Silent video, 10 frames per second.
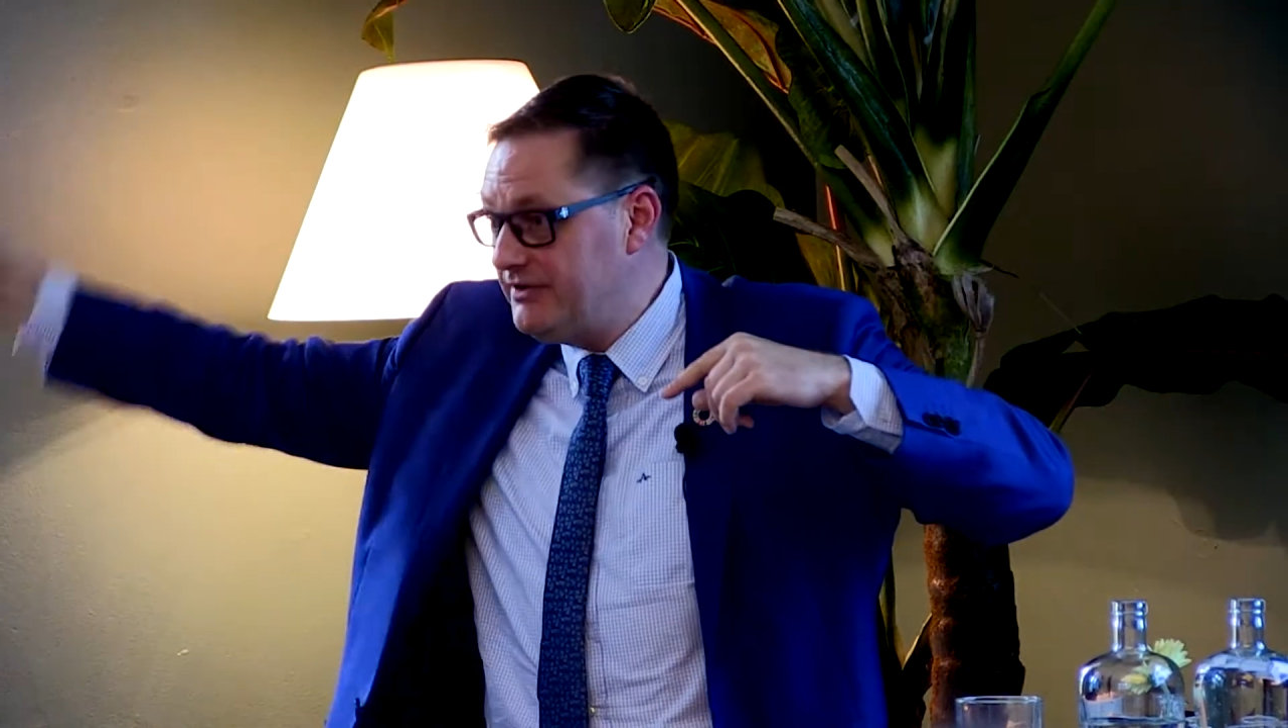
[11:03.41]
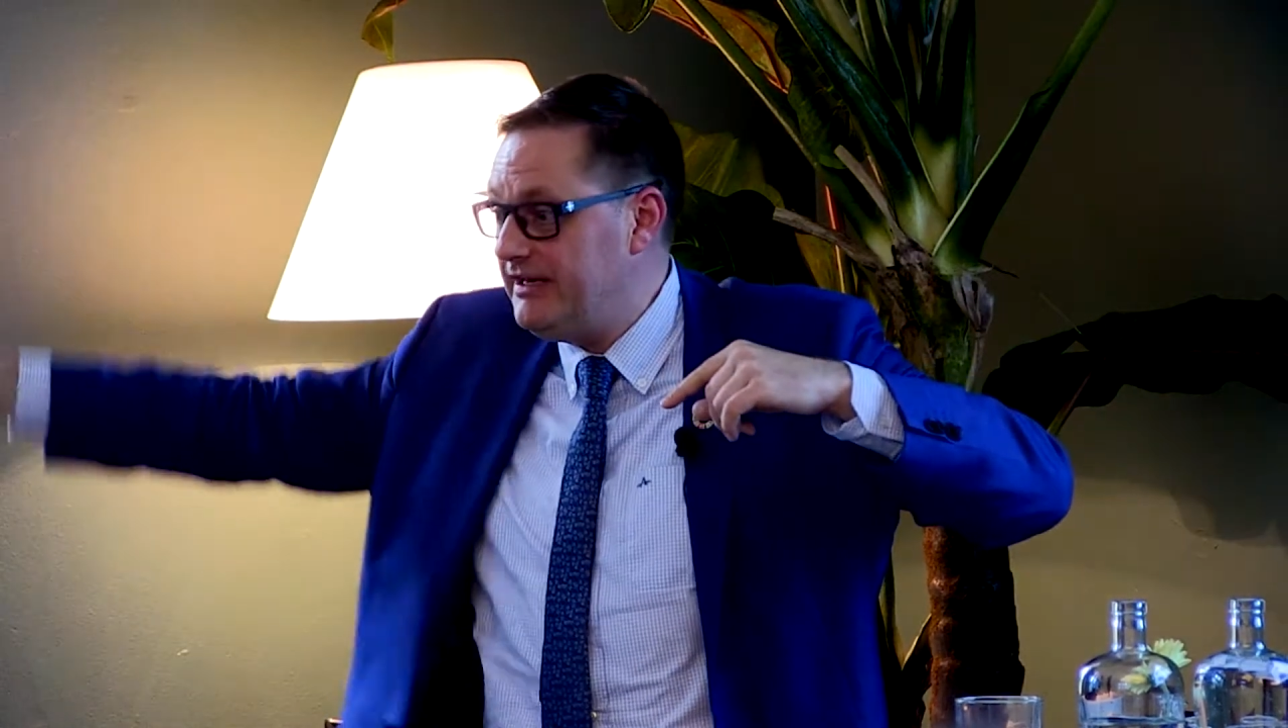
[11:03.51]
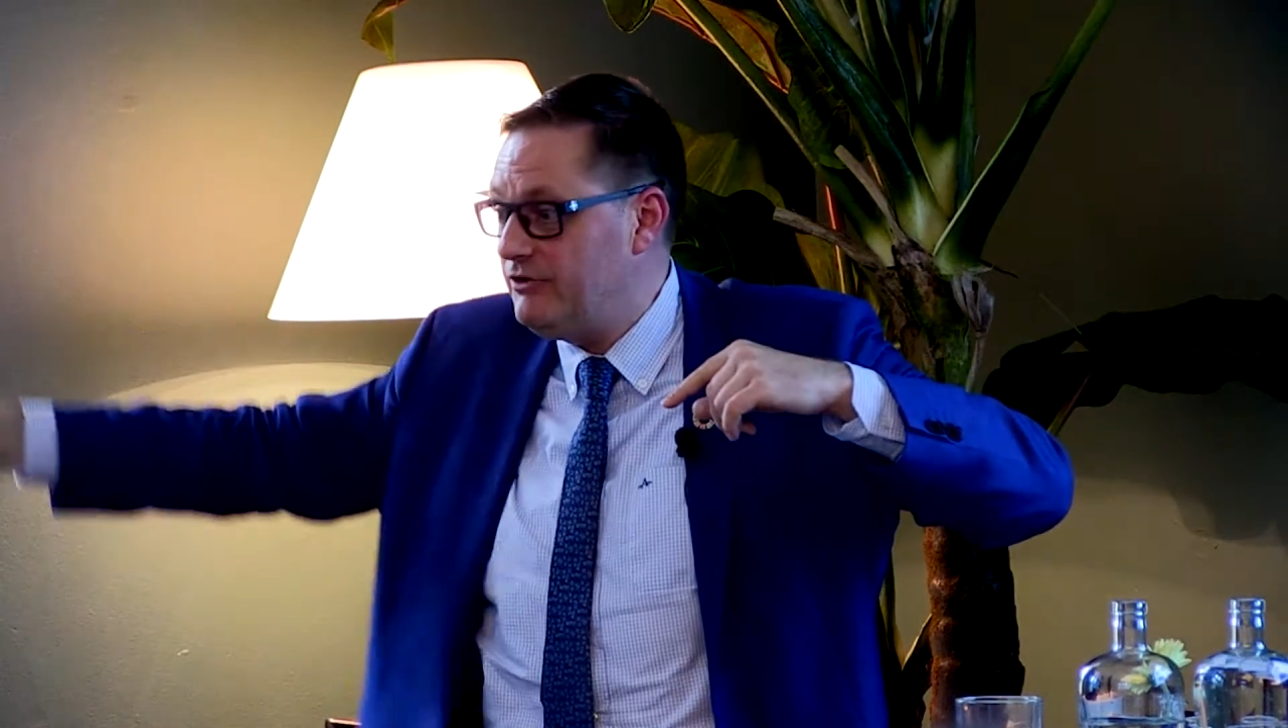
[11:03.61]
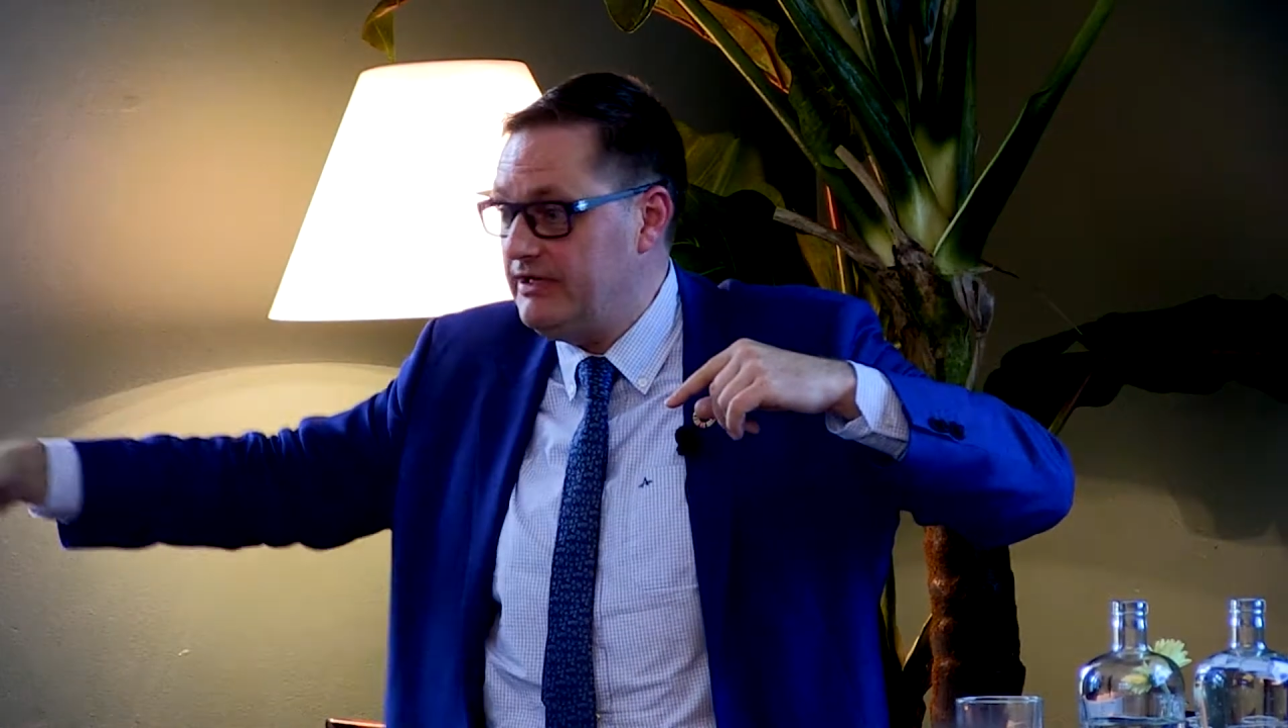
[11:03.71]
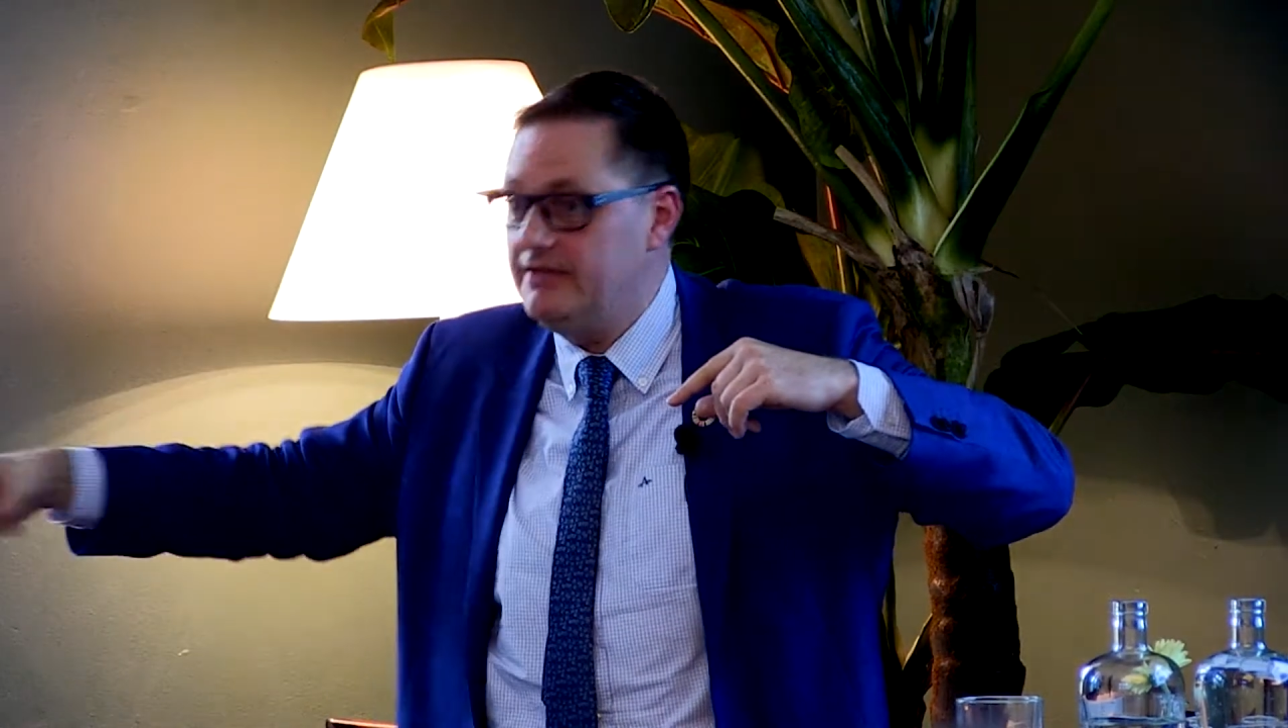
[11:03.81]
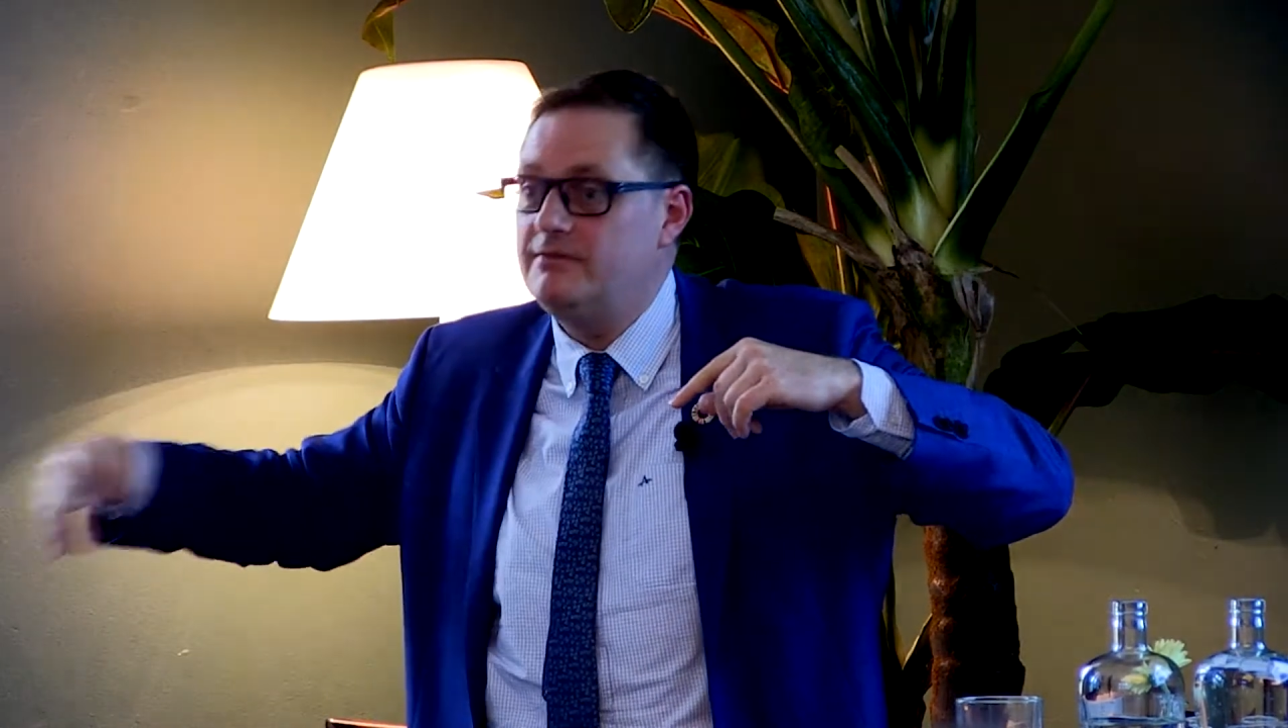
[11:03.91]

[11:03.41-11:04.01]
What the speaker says: theory,